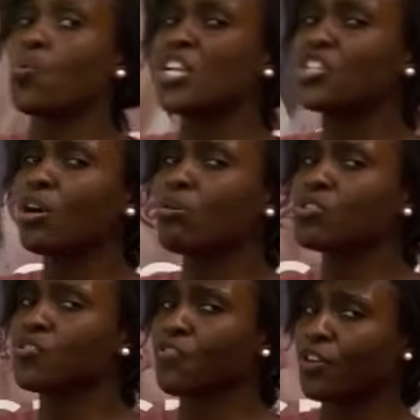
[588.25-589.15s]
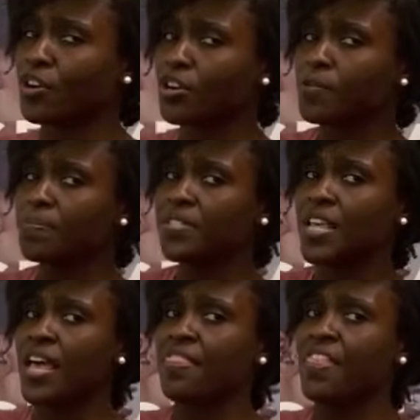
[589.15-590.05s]
we chose verbs
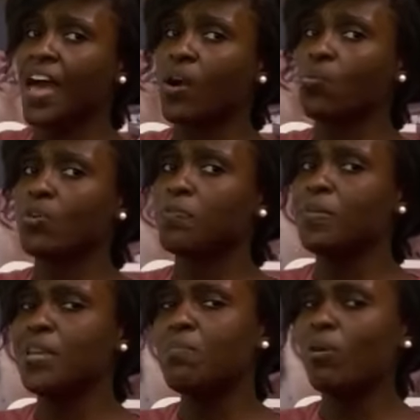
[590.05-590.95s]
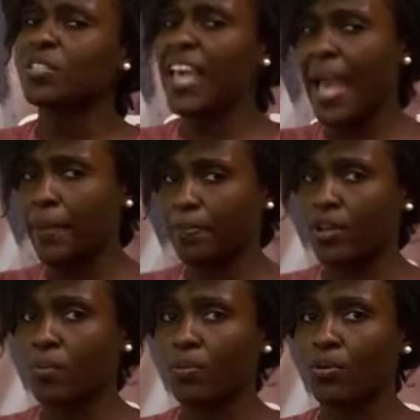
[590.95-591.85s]
that would be most
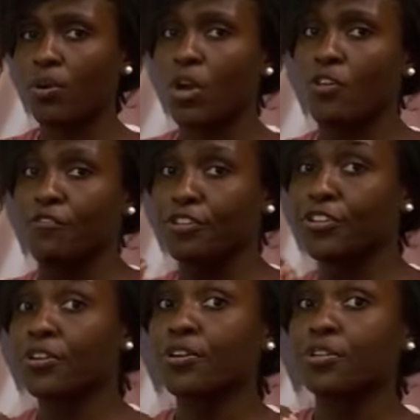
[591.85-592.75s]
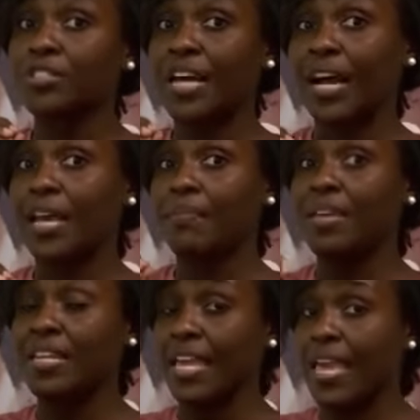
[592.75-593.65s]
applicable for your time
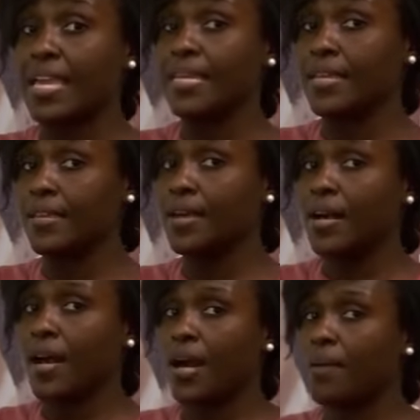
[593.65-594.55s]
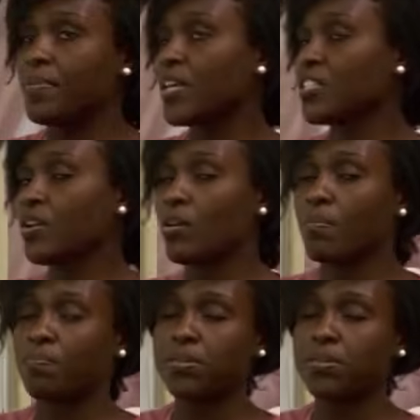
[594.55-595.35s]
in Haiti. because there are